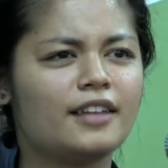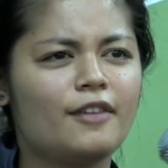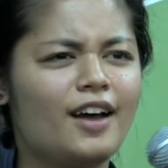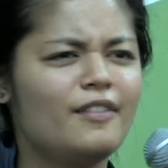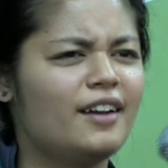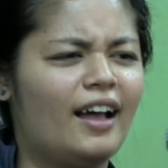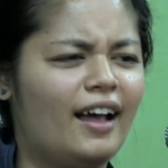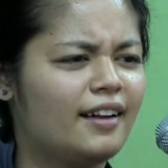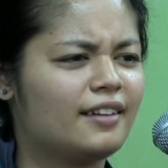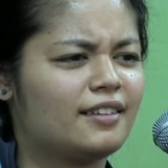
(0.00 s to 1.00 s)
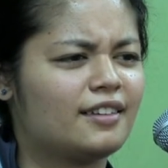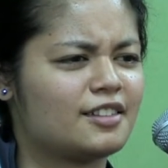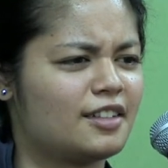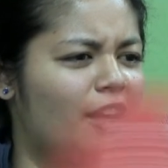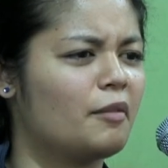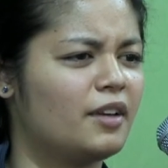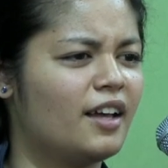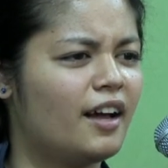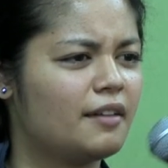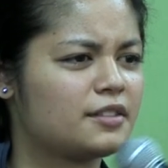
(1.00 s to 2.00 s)
They haven't had the salad we
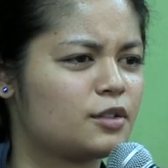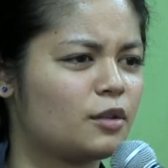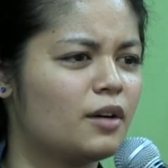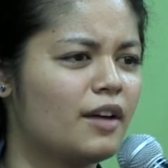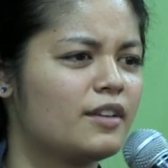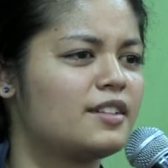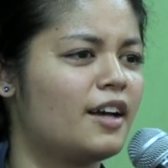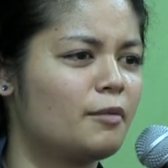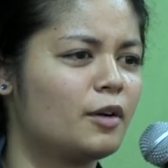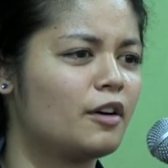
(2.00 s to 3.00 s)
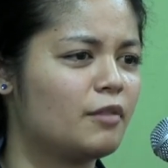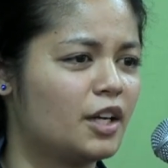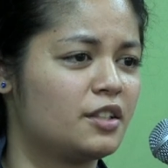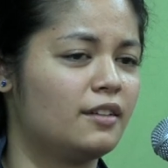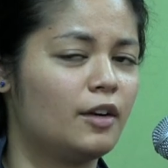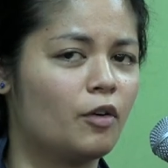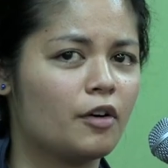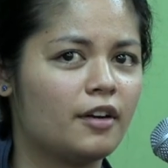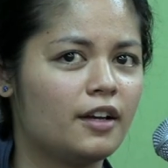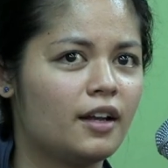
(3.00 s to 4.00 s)
have. So every time we go to a restaurant, they
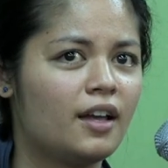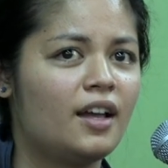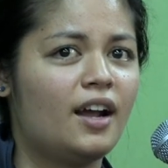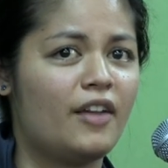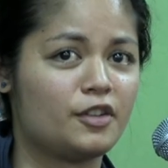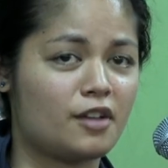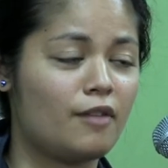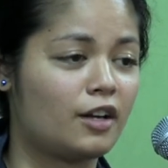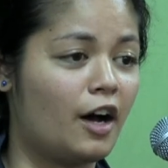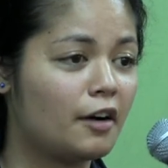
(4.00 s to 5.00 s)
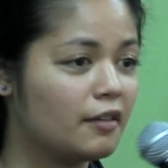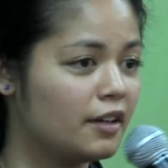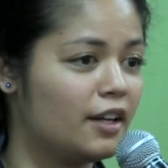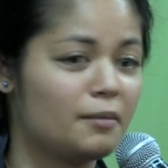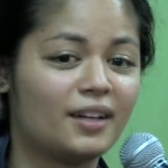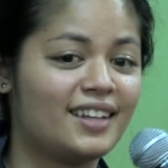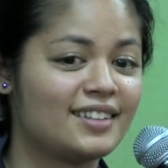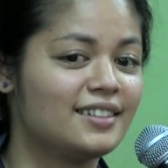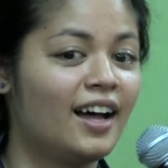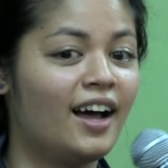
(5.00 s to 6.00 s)
order it, and there's avocado in it. I'm like,
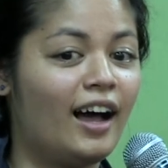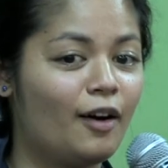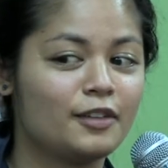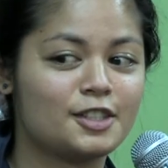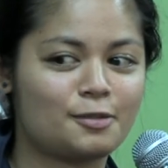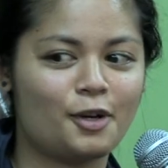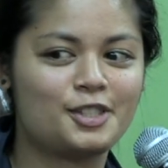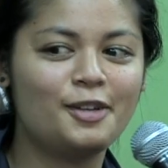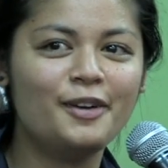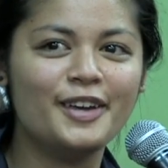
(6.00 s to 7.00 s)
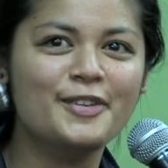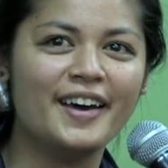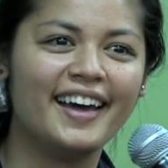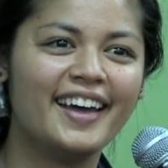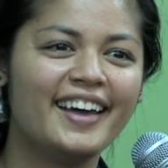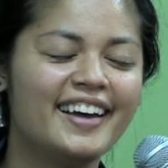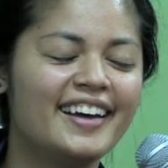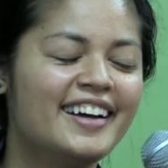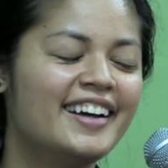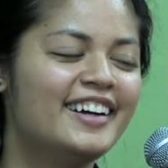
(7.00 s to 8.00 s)
that's not how it's supposed to be.
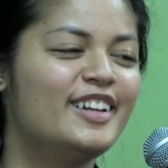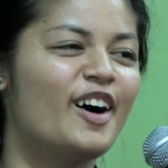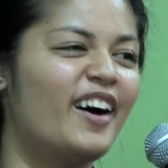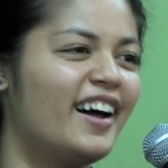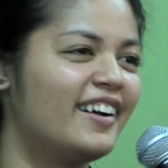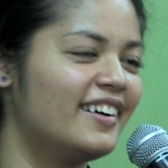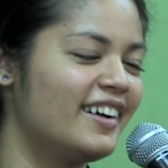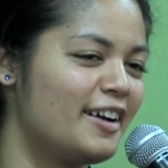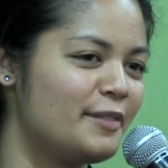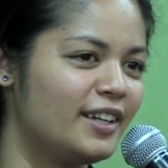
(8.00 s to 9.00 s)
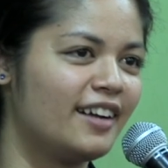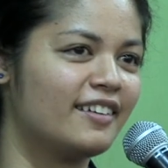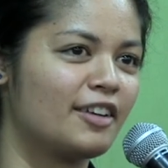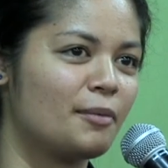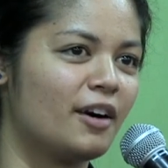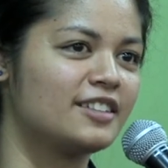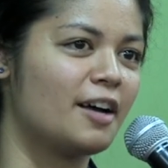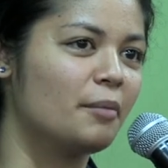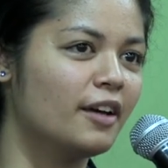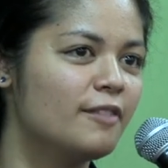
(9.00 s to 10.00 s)
no, I don't. I mean, I don't give them a hard
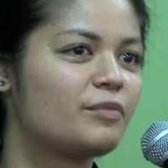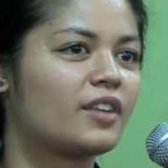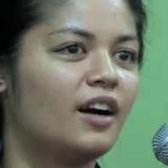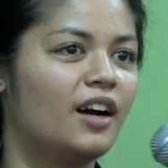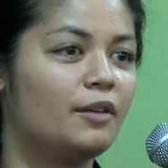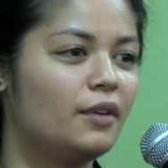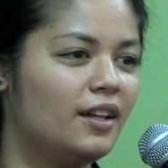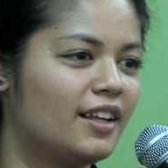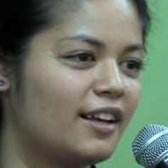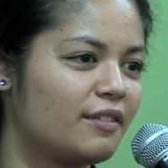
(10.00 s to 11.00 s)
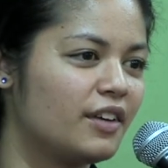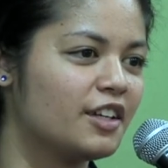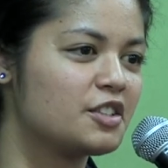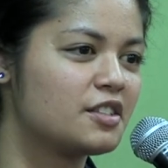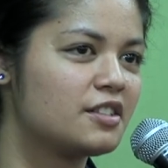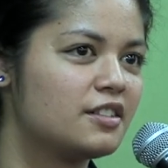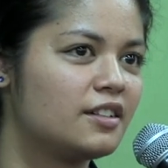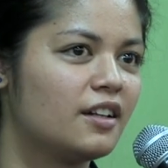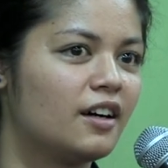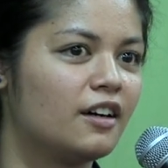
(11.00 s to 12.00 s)
time, but I really like fish.
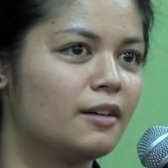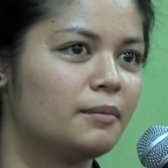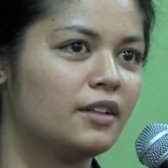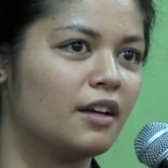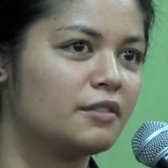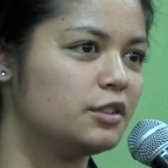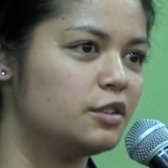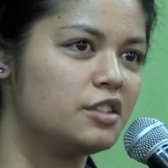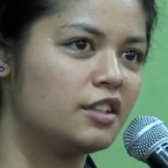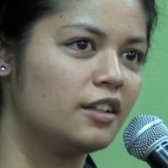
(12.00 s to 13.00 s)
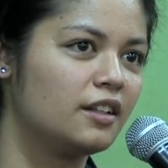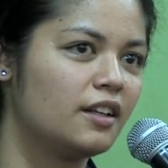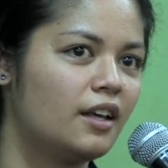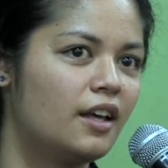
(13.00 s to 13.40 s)
Um, love sushi.